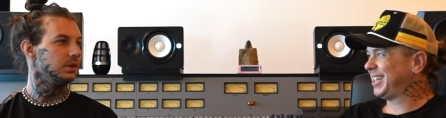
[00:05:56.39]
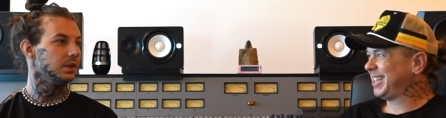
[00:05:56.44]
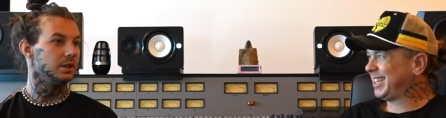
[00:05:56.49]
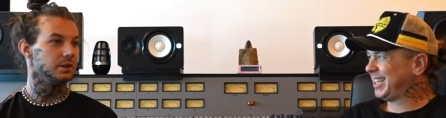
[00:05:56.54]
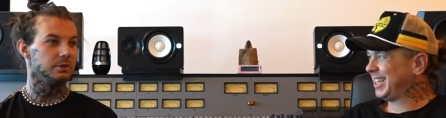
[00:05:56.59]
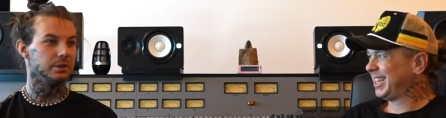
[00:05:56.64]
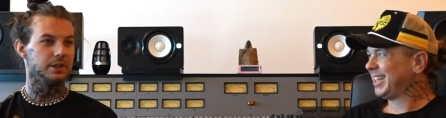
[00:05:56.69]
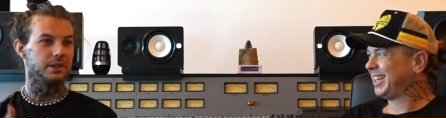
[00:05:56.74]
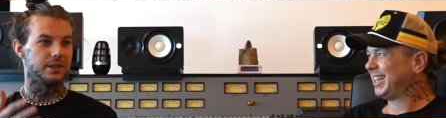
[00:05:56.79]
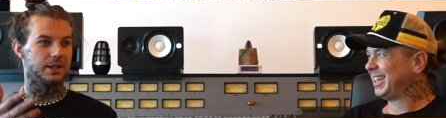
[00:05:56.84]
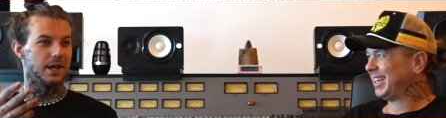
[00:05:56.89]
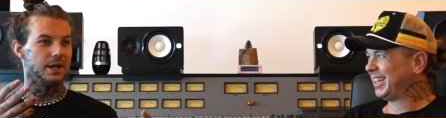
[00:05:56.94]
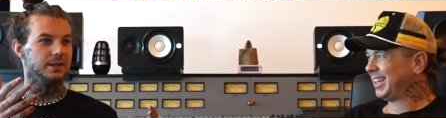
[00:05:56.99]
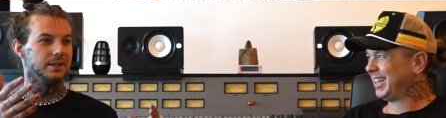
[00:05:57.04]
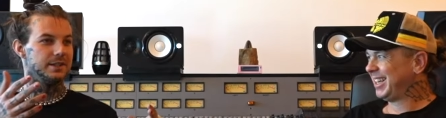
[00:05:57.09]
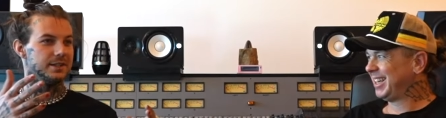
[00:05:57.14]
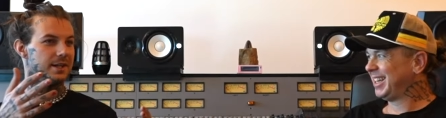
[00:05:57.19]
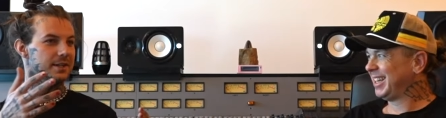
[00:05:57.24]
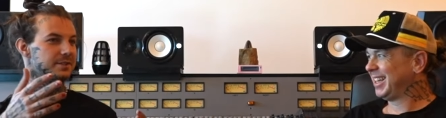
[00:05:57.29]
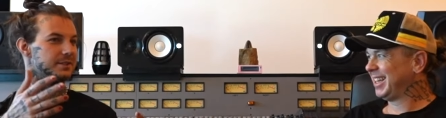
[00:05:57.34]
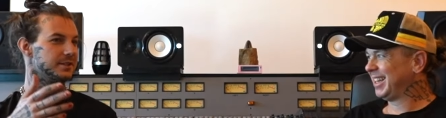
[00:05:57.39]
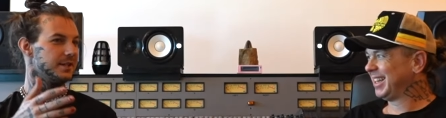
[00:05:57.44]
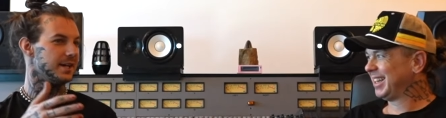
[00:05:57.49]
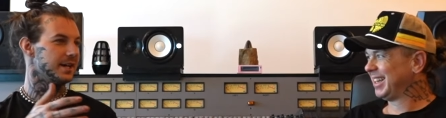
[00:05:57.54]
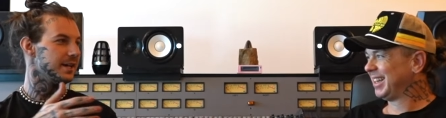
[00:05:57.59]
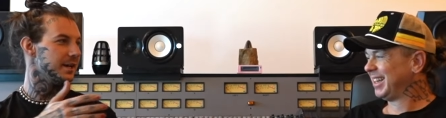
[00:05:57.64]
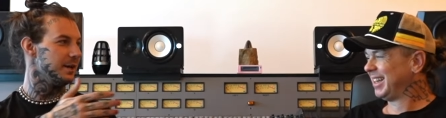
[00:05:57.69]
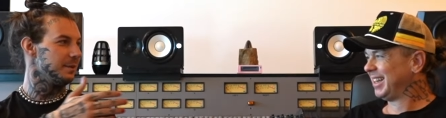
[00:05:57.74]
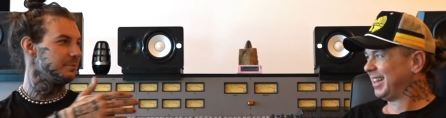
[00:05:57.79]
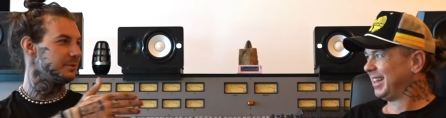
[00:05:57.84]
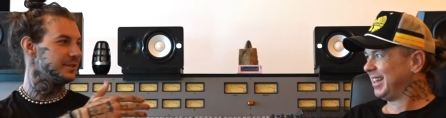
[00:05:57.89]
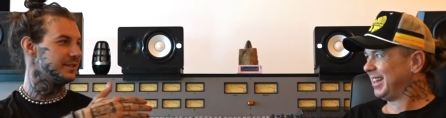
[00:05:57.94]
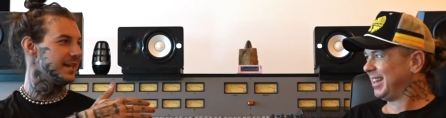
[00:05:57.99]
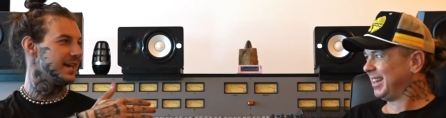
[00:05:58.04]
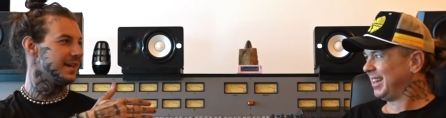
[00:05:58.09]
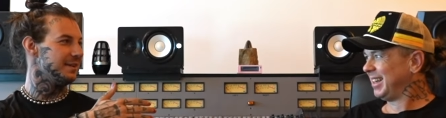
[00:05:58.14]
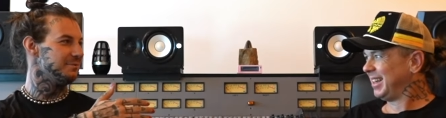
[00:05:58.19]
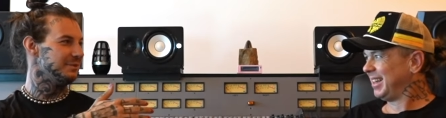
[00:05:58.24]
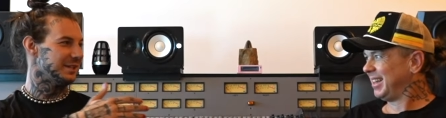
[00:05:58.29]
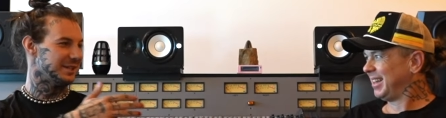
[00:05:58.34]
Speaker 1: Literally, Kelly yesterday
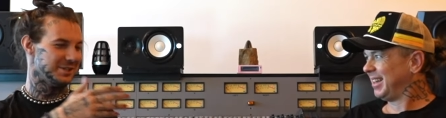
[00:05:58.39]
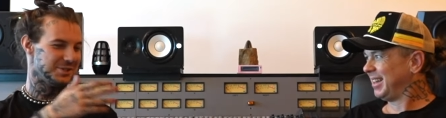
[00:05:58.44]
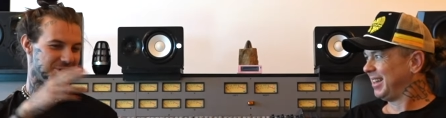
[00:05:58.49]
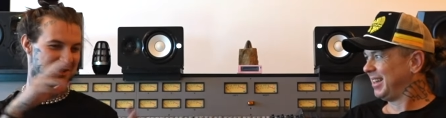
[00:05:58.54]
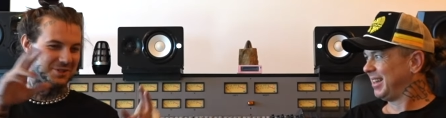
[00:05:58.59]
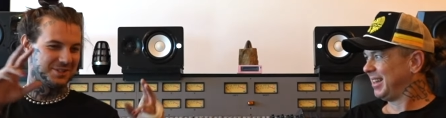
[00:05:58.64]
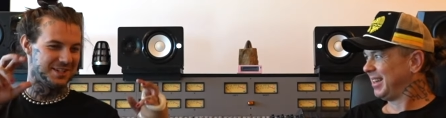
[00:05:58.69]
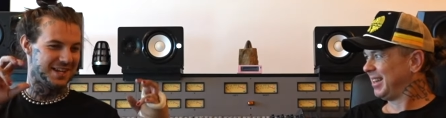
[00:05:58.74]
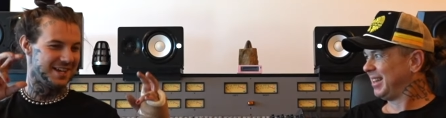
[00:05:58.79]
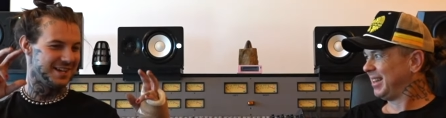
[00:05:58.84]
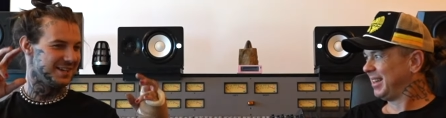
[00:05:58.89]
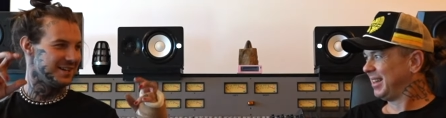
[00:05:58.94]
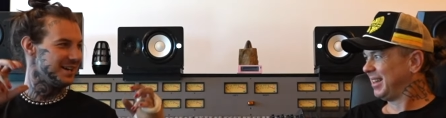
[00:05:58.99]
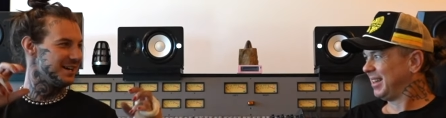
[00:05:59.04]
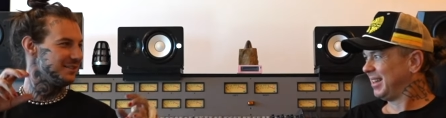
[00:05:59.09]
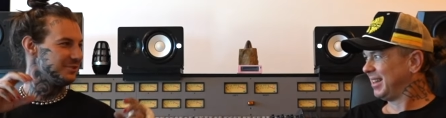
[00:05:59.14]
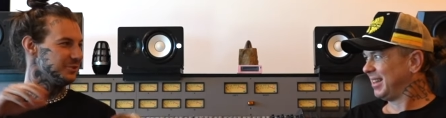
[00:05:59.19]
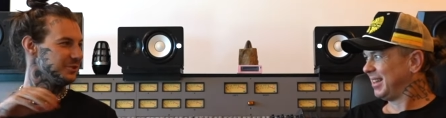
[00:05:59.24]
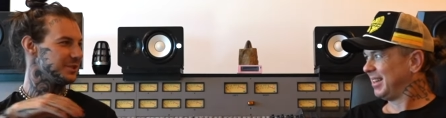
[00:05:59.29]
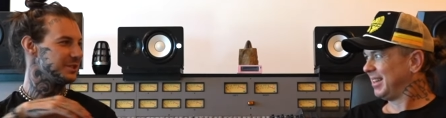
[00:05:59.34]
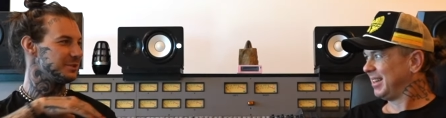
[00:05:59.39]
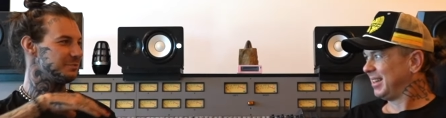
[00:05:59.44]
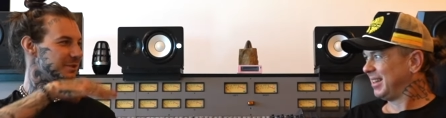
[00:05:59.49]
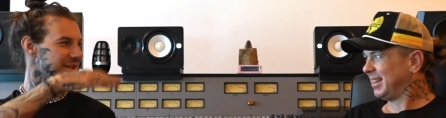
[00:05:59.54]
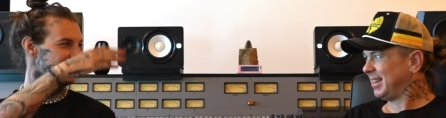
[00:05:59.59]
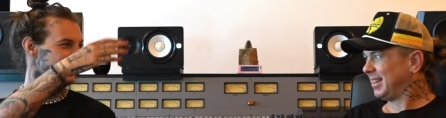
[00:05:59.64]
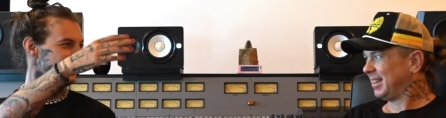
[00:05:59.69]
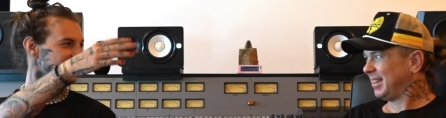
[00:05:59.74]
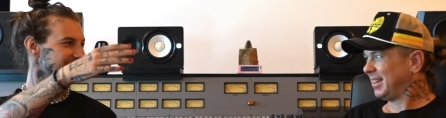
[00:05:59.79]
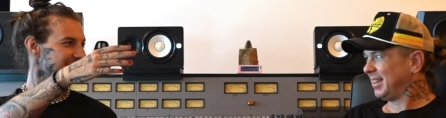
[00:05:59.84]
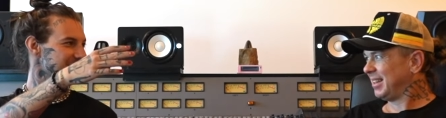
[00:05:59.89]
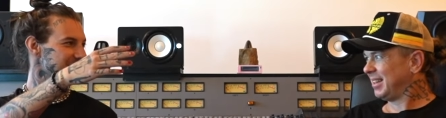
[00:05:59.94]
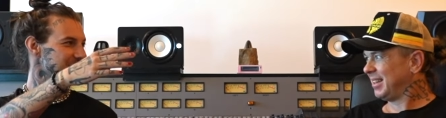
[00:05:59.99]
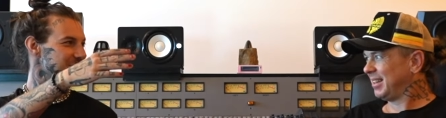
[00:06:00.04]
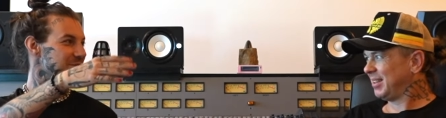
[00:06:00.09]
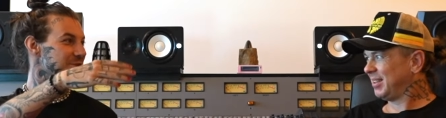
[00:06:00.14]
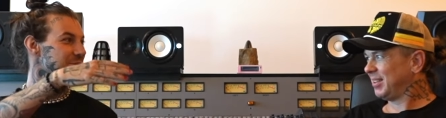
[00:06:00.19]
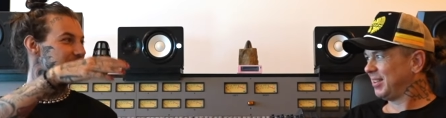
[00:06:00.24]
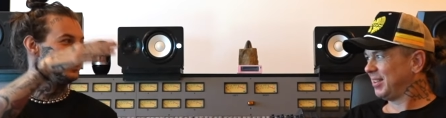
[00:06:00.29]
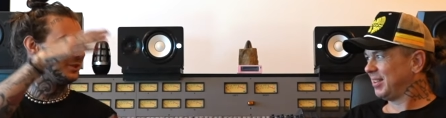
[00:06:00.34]
upset because your day off was spent
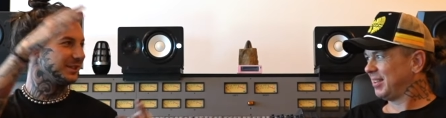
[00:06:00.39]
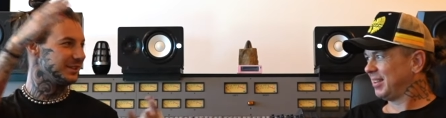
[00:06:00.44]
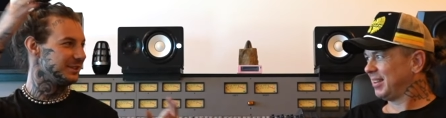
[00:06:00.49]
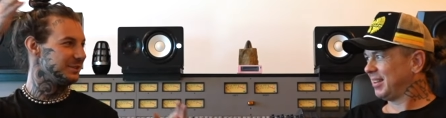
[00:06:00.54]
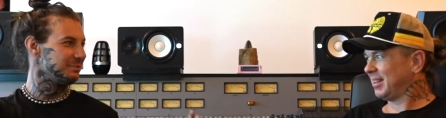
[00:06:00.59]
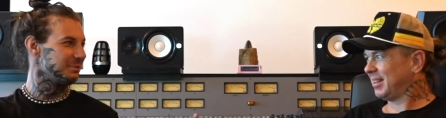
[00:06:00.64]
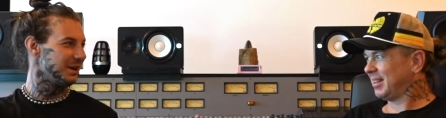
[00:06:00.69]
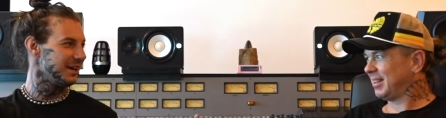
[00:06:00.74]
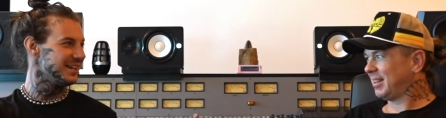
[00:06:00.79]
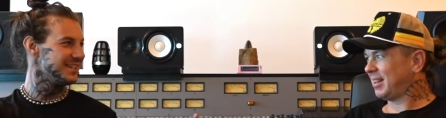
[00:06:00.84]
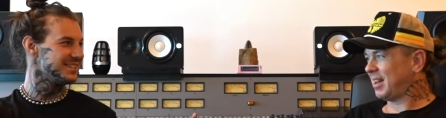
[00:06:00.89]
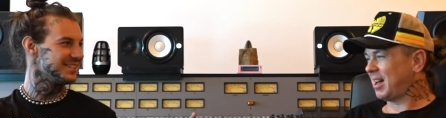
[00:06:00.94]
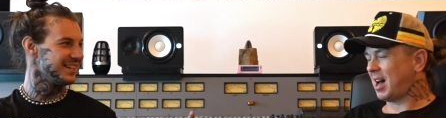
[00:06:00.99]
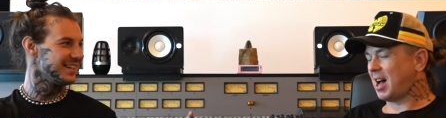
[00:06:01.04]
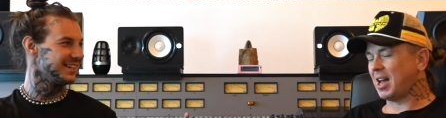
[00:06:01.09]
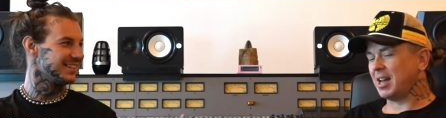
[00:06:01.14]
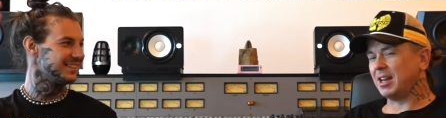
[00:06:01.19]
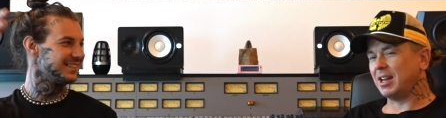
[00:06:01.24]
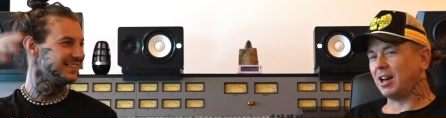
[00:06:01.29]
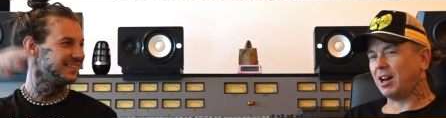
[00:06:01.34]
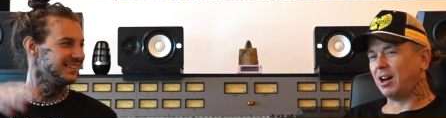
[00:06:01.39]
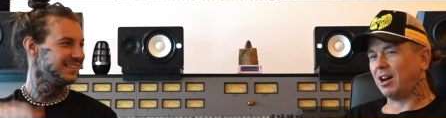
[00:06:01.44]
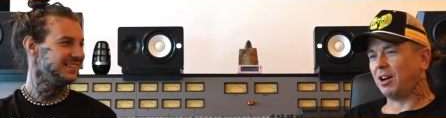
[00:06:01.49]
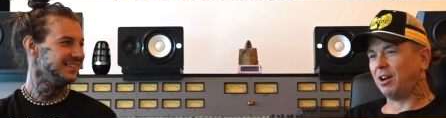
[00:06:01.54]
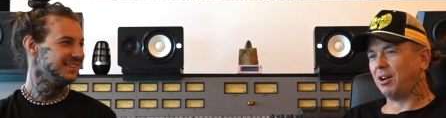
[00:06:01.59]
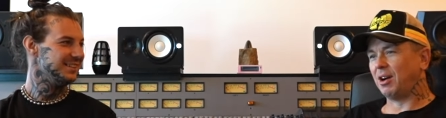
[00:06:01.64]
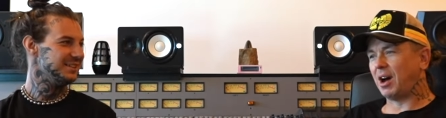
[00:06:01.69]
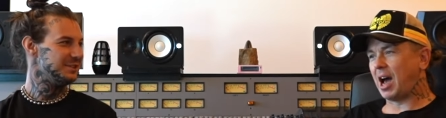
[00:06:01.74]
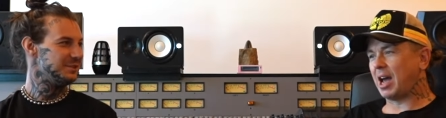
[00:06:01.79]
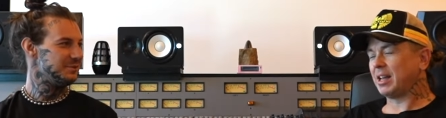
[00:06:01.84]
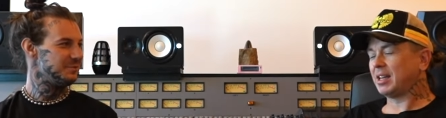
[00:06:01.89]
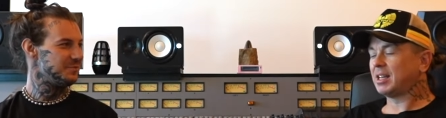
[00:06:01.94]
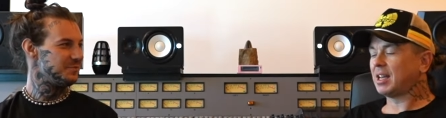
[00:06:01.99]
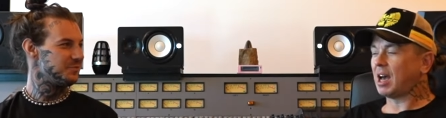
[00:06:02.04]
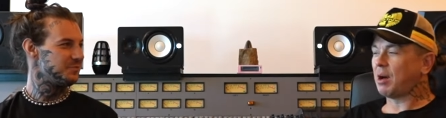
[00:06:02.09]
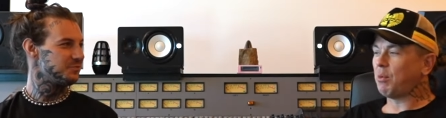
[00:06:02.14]
doing the project. I know. I